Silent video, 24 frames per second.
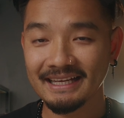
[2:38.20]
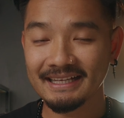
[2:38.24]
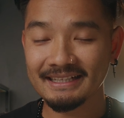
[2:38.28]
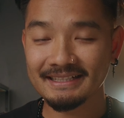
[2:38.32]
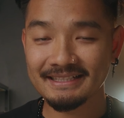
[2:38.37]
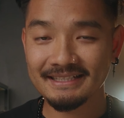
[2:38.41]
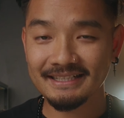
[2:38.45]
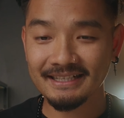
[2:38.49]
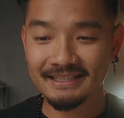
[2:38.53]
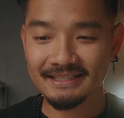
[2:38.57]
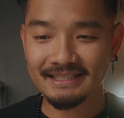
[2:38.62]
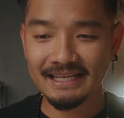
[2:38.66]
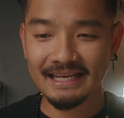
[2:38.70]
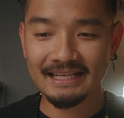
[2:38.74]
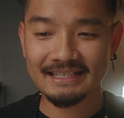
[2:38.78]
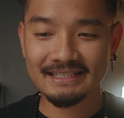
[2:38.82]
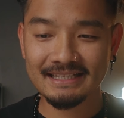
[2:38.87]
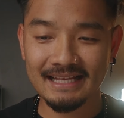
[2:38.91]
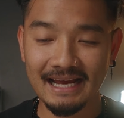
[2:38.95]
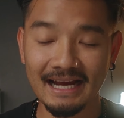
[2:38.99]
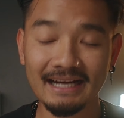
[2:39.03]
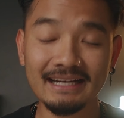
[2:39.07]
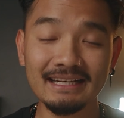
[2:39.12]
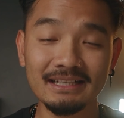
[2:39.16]
it's just
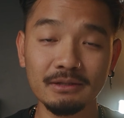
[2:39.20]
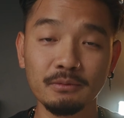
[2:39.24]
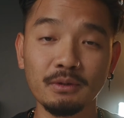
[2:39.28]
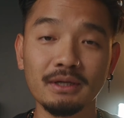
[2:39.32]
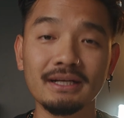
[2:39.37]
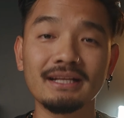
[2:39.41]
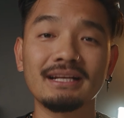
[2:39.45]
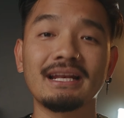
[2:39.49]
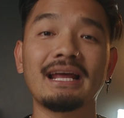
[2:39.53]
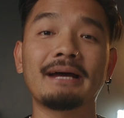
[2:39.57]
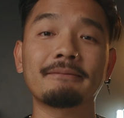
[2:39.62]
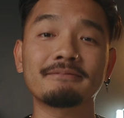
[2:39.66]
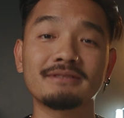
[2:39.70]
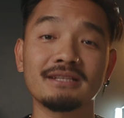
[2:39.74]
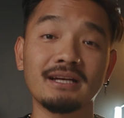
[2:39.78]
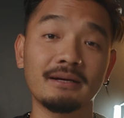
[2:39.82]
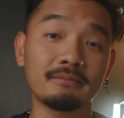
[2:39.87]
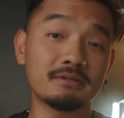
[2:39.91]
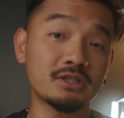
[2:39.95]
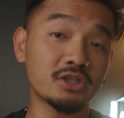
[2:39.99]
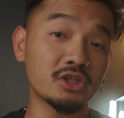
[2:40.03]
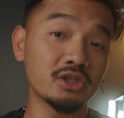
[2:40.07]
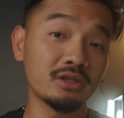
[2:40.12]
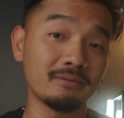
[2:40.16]
exactly what a
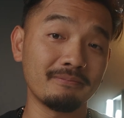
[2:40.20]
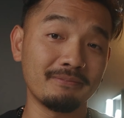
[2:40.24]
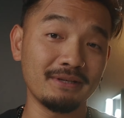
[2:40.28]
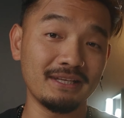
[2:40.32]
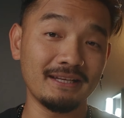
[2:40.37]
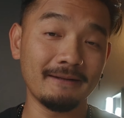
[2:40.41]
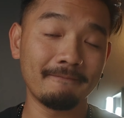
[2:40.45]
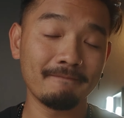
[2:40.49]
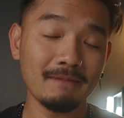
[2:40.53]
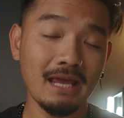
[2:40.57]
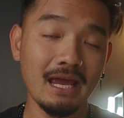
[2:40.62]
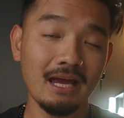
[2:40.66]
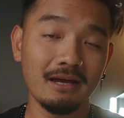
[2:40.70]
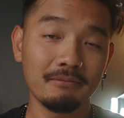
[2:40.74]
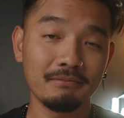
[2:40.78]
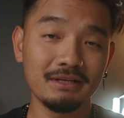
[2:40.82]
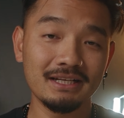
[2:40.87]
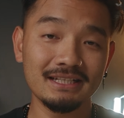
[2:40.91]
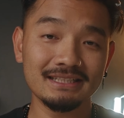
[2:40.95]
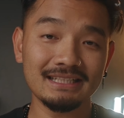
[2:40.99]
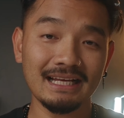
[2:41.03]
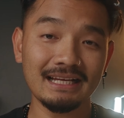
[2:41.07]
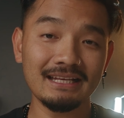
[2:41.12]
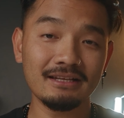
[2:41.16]
laptop should be
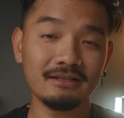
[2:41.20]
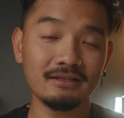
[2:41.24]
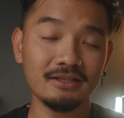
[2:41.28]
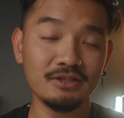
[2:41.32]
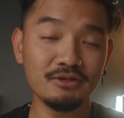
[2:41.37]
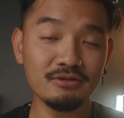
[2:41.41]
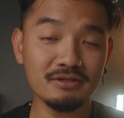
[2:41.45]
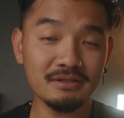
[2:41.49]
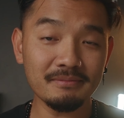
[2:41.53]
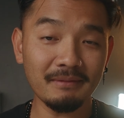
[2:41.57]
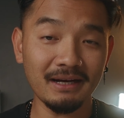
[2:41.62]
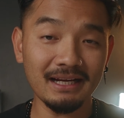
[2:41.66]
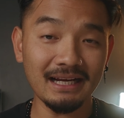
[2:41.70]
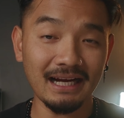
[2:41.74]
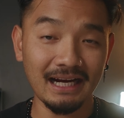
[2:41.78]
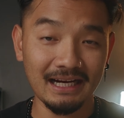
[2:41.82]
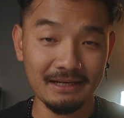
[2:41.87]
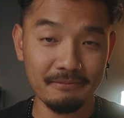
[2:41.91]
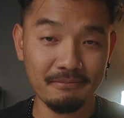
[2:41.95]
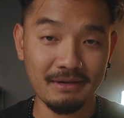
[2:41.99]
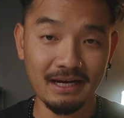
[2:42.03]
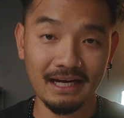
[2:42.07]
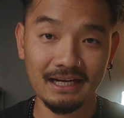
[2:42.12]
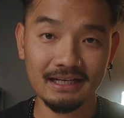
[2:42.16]
because I use my
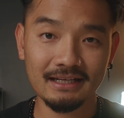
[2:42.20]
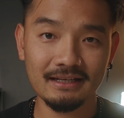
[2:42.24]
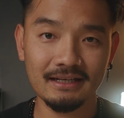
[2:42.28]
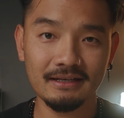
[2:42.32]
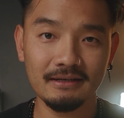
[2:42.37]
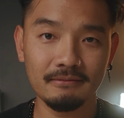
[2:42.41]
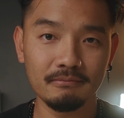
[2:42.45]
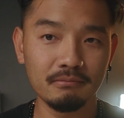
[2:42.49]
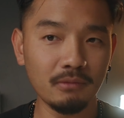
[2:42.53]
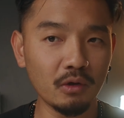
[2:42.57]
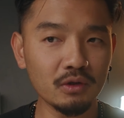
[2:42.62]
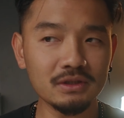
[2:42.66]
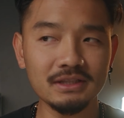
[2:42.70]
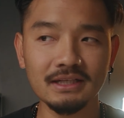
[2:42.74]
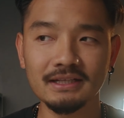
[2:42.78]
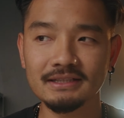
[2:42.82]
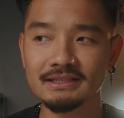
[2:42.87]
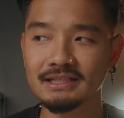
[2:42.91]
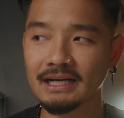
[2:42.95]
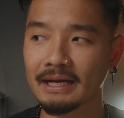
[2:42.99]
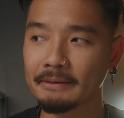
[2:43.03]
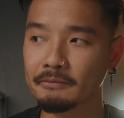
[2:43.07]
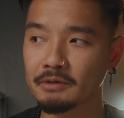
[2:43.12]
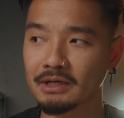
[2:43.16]
iMac most of the
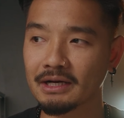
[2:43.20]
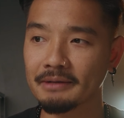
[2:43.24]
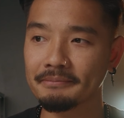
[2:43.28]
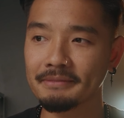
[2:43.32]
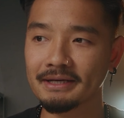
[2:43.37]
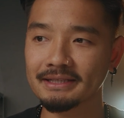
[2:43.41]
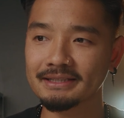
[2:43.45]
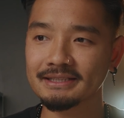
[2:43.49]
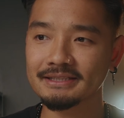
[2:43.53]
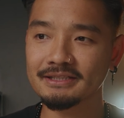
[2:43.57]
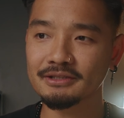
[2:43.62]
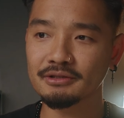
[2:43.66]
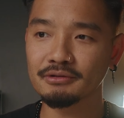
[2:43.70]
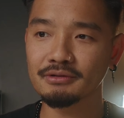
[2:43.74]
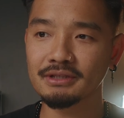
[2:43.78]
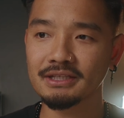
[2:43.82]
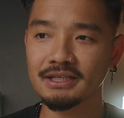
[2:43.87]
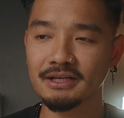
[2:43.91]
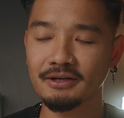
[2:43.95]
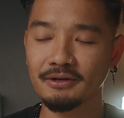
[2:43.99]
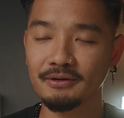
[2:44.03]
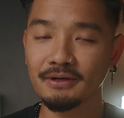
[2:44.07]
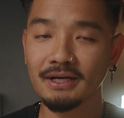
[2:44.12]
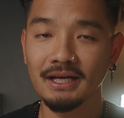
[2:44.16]
time when I'm at the
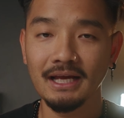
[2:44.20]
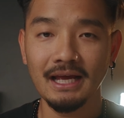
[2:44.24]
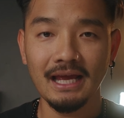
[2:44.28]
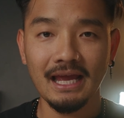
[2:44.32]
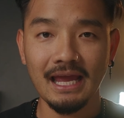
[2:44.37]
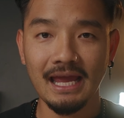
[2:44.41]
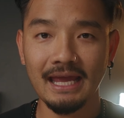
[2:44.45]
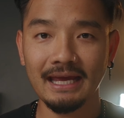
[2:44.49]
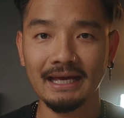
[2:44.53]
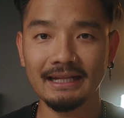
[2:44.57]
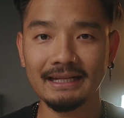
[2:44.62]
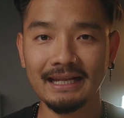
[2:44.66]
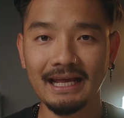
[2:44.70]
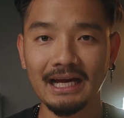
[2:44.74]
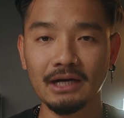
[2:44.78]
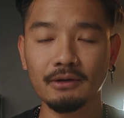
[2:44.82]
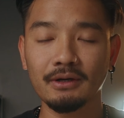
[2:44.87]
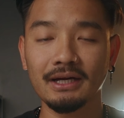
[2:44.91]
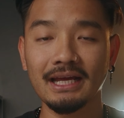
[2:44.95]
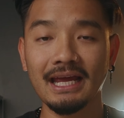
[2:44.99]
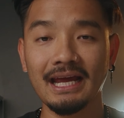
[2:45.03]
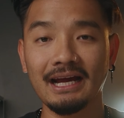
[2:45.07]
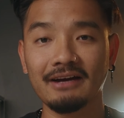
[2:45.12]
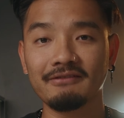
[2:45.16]
studio. And
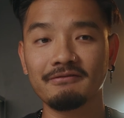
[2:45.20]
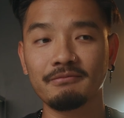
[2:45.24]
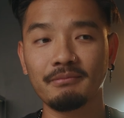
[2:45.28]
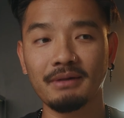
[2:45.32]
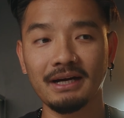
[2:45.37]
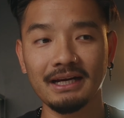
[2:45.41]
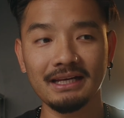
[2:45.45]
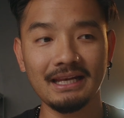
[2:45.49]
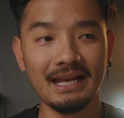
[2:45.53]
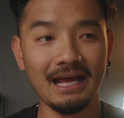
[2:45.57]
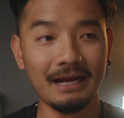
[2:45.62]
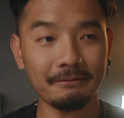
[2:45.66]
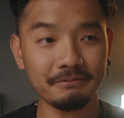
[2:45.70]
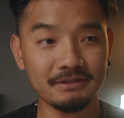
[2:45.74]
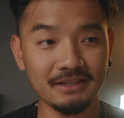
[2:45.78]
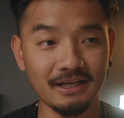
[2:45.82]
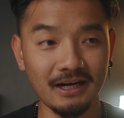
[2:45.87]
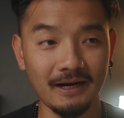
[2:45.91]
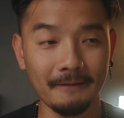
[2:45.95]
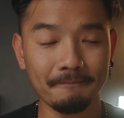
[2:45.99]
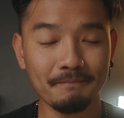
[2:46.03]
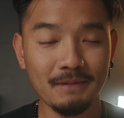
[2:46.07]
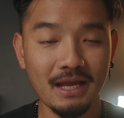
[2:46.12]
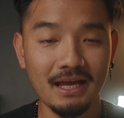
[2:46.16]
now I have my
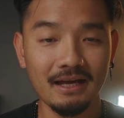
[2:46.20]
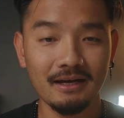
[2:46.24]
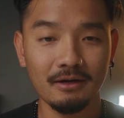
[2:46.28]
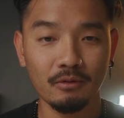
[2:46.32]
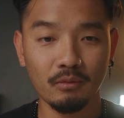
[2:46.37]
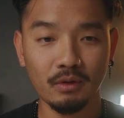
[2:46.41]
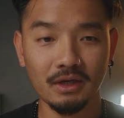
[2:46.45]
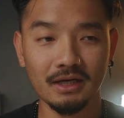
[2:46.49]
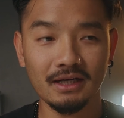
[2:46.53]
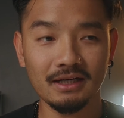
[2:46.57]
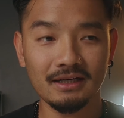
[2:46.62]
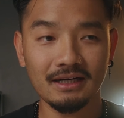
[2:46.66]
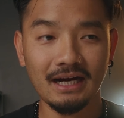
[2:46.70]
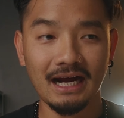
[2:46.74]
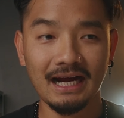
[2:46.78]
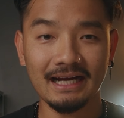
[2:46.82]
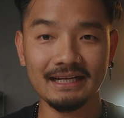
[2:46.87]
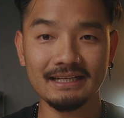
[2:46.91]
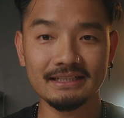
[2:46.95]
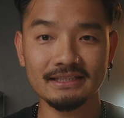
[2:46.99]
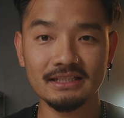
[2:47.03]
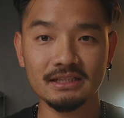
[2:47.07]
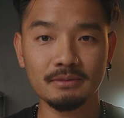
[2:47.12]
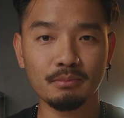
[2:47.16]
laptop where
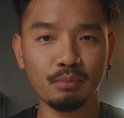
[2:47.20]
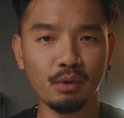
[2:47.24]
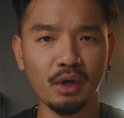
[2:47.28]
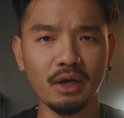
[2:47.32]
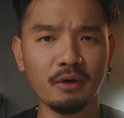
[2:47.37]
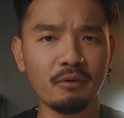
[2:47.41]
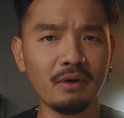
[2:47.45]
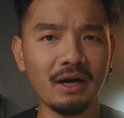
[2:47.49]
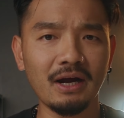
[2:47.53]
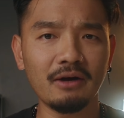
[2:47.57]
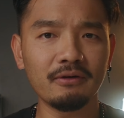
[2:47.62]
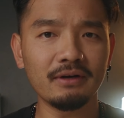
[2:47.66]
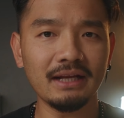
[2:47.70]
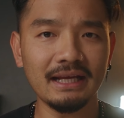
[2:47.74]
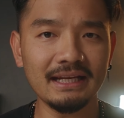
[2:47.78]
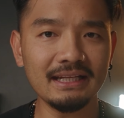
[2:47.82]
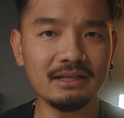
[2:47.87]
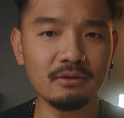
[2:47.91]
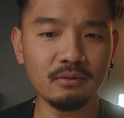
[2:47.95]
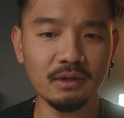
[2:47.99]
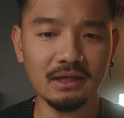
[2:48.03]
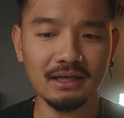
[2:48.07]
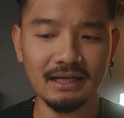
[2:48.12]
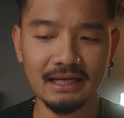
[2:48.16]
I can just bring around
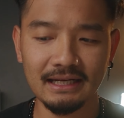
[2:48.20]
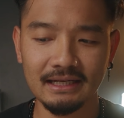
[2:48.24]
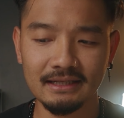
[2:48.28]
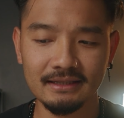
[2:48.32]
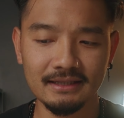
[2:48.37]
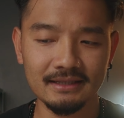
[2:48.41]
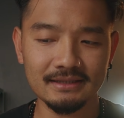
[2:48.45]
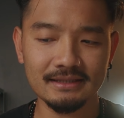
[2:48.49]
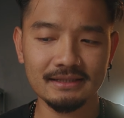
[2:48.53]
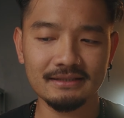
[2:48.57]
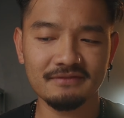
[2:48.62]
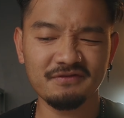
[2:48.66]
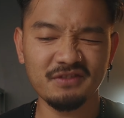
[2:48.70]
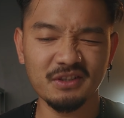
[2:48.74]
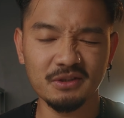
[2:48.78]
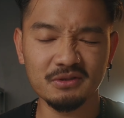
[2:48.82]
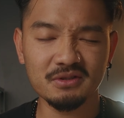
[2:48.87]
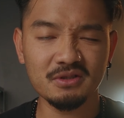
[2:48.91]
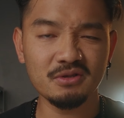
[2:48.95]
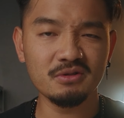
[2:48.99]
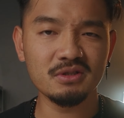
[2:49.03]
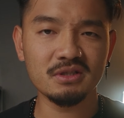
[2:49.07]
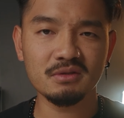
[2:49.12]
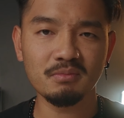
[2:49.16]
anywhere and it doesn't feel
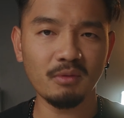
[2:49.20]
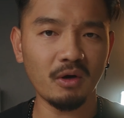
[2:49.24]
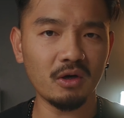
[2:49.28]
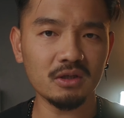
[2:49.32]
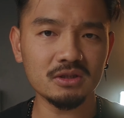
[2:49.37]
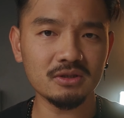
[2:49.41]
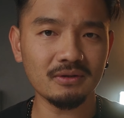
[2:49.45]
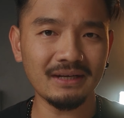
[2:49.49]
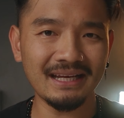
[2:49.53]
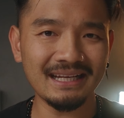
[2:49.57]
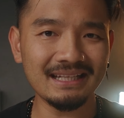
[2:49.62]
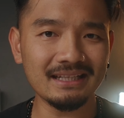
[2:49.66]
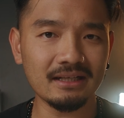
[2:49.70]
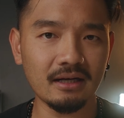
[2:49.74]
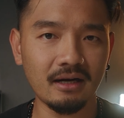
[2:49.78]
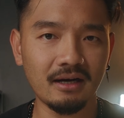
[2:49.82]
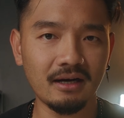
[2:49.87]
too small to edit